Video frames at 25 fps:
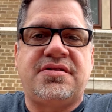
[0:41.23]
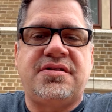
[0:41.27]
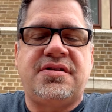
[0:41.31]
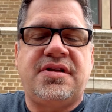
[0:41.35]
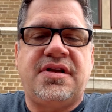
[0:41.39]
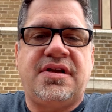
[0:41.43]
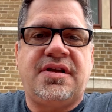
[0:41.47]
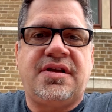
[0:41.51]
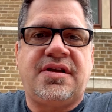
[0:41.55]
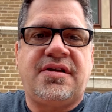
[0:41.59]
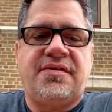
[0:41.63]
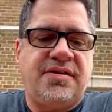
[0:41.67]
They
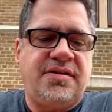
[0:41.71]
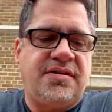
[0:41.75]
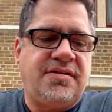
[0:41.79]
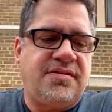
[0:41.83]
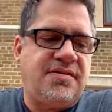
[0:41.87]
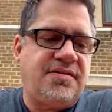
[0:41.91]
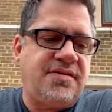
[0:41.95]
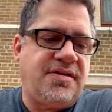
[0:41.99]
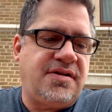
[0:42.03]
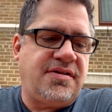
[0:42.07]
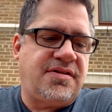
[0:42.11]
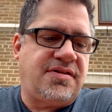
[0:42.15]
have
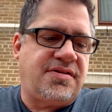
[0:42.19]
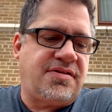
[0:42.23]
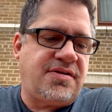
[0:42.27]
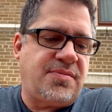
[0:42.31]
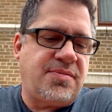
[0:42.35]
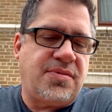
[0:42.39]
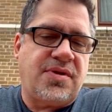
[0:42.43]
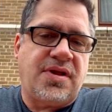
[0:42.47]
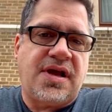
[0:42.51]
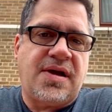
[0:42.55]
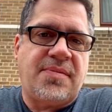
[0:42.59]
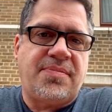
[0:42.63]
a
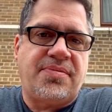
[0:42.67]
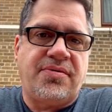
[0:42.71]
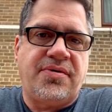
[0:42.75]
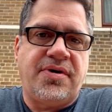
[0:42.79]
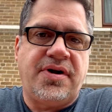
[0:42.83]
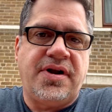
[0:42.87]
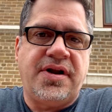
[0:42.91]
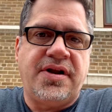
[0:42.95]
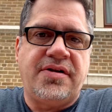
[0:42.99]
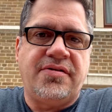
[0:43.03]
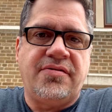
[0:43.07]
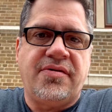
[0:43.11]
thermal
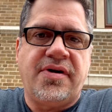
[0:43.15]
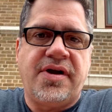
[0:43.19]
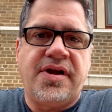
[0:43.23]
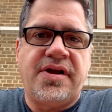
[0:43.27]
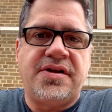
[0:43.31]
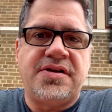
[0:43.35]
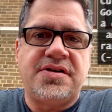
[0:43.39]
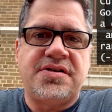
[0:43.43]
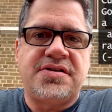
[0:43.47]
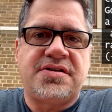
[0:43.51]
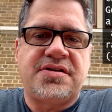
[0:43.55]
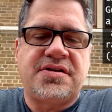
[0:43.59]
operating
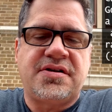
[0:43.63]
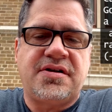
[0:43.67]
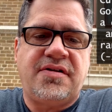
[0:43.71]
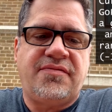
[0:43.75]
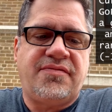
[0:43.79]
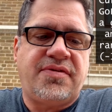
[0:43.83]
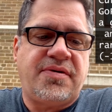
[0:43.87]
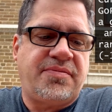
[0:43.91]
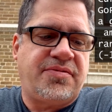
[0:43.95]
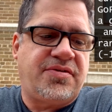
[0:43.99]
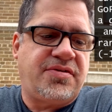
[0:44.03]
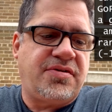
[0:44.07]
range of
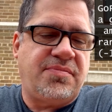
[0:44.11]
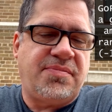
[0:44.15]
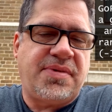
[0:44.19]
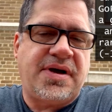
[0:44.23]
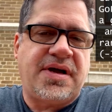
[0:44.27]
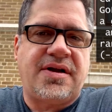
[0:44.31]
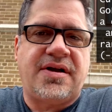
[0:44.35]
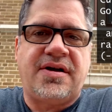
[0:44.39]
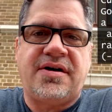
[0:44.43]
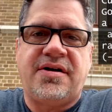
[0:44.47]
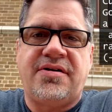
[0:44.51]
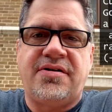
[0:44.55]
up to about
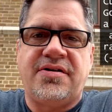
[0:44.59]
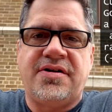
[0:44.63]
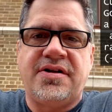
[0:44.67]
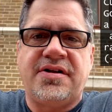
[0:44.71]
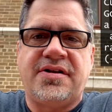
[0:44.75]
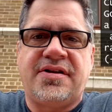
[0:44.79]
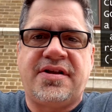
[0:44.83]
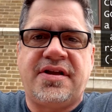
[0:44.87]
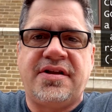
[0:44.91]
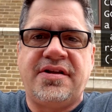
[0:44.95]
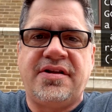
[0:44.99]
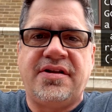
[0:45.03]

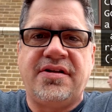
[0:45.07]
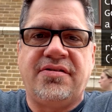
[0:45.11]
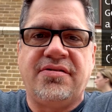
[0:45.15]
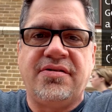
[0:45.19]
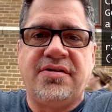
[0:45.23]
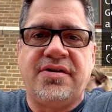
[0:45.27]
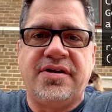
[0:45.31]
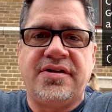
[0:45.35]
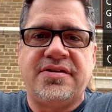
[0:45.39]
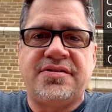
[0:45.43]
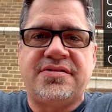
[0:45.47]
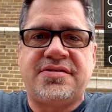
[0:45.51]
110
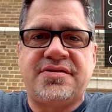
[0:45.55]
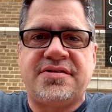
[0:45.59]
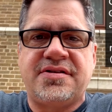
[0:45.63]
degrees.